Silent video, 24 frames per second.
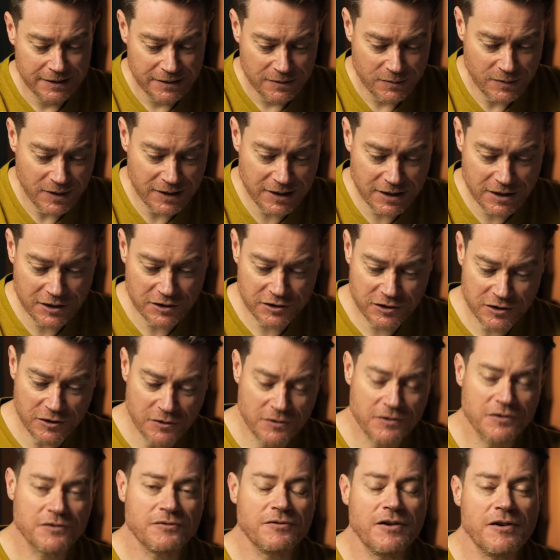one of the
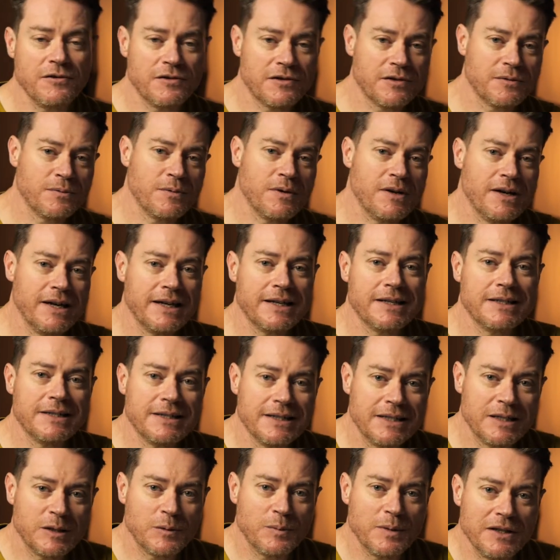students wrote what I
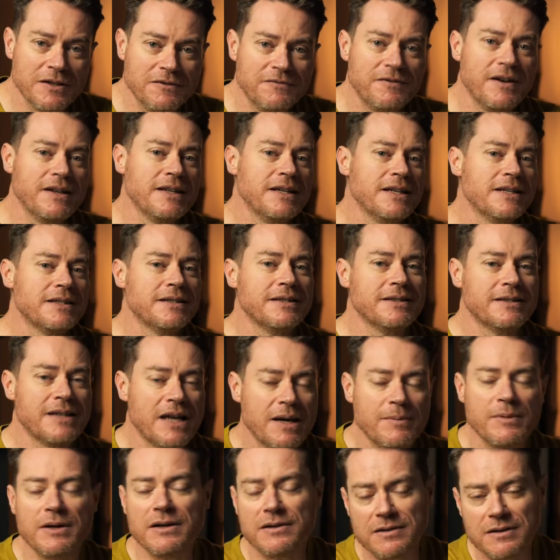consider to be the funniest
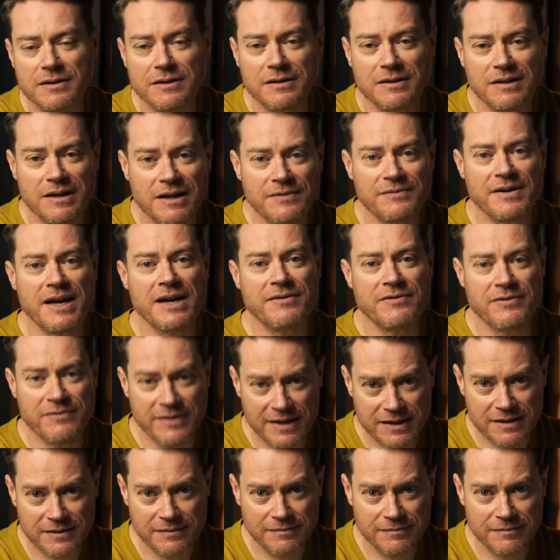exam answer I've ever
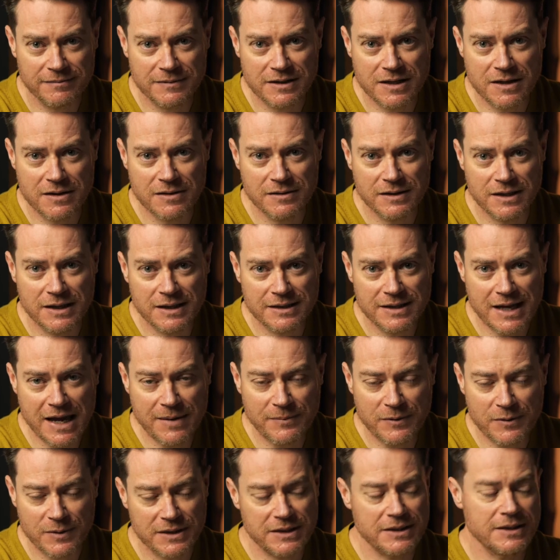read. So the
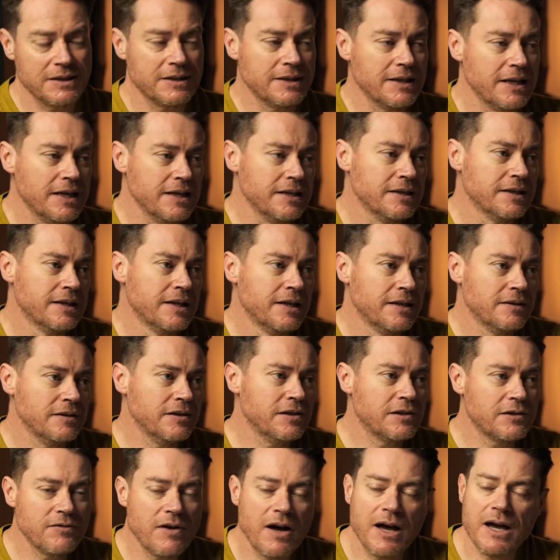exam question said,
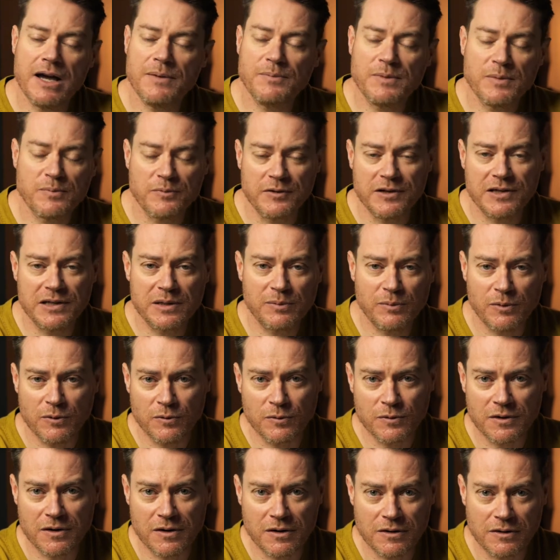describe the
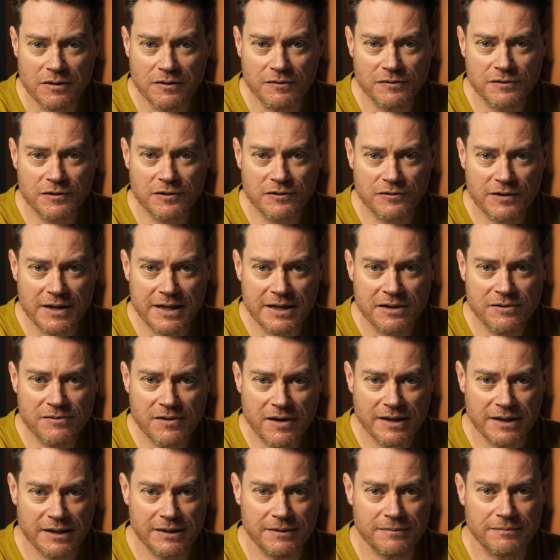principles of tray
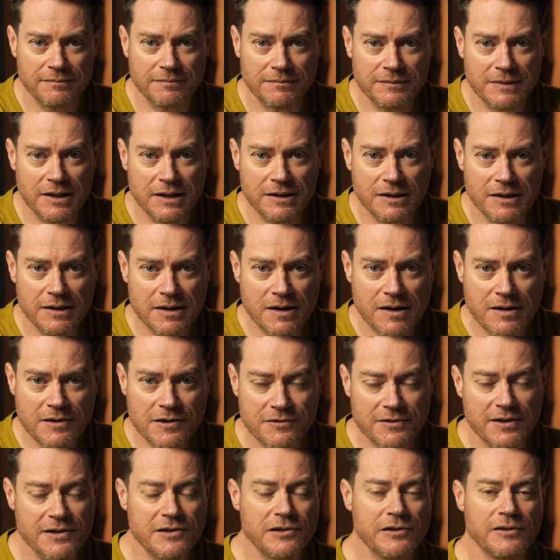drying. And the
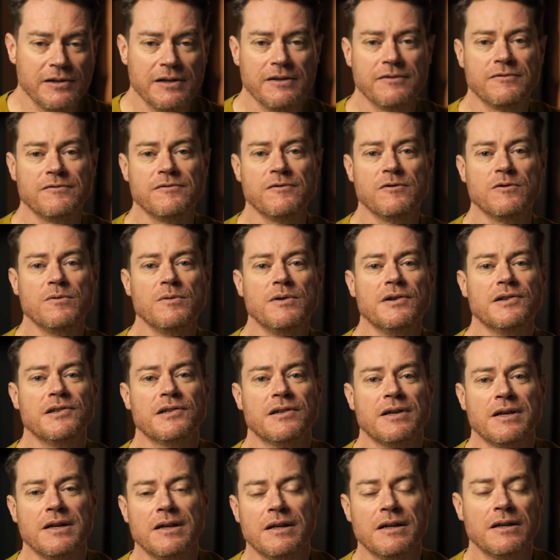answer I was looking for
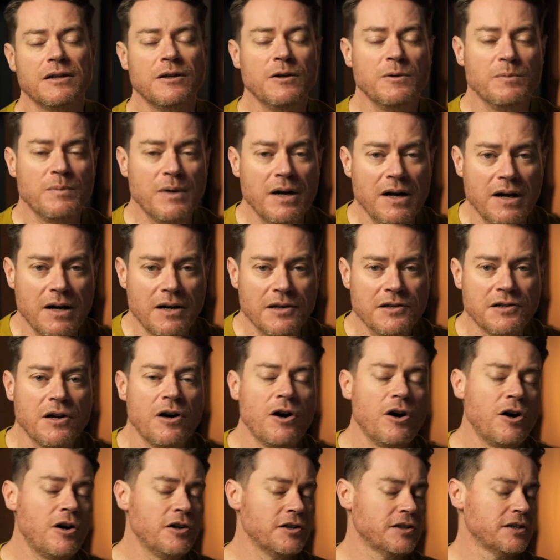was, you pass
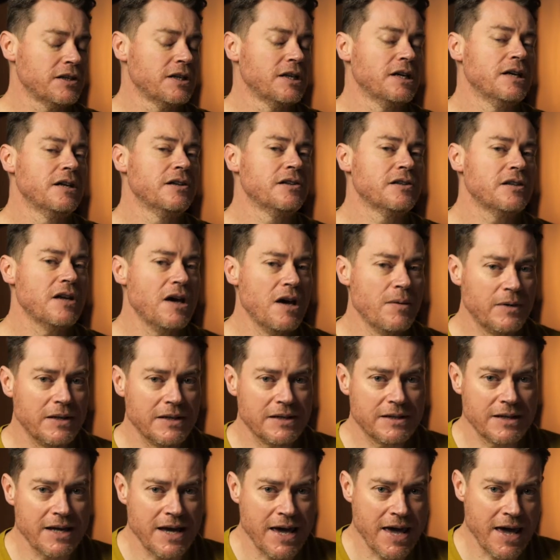hot,
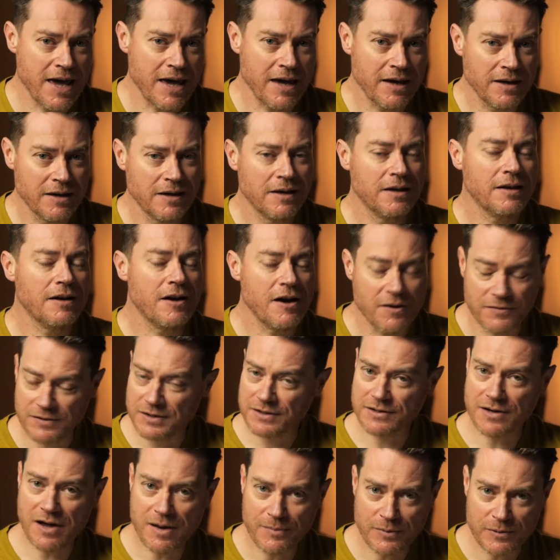turbulent air over the
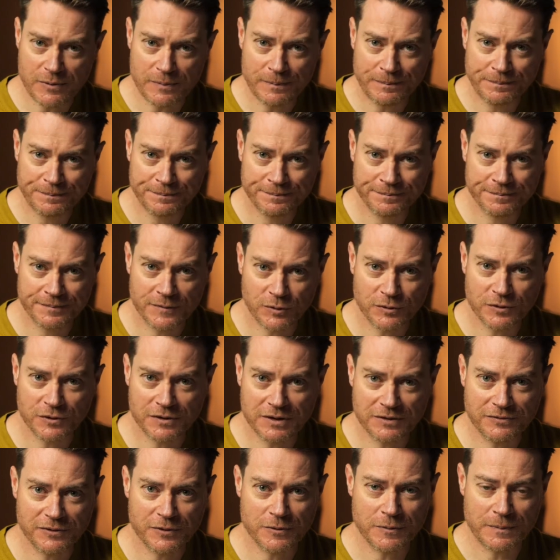sample. Not too
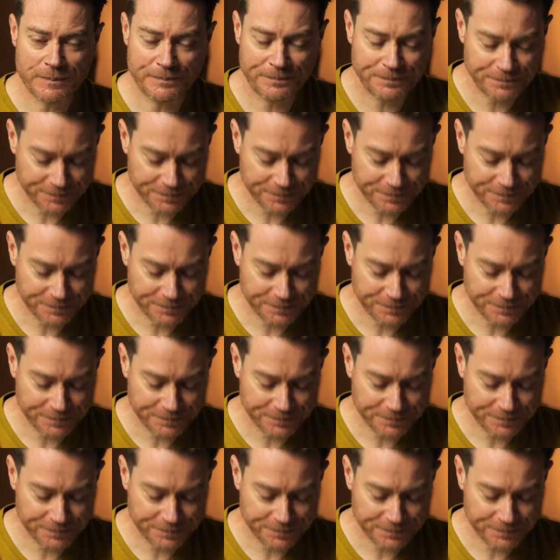difficult.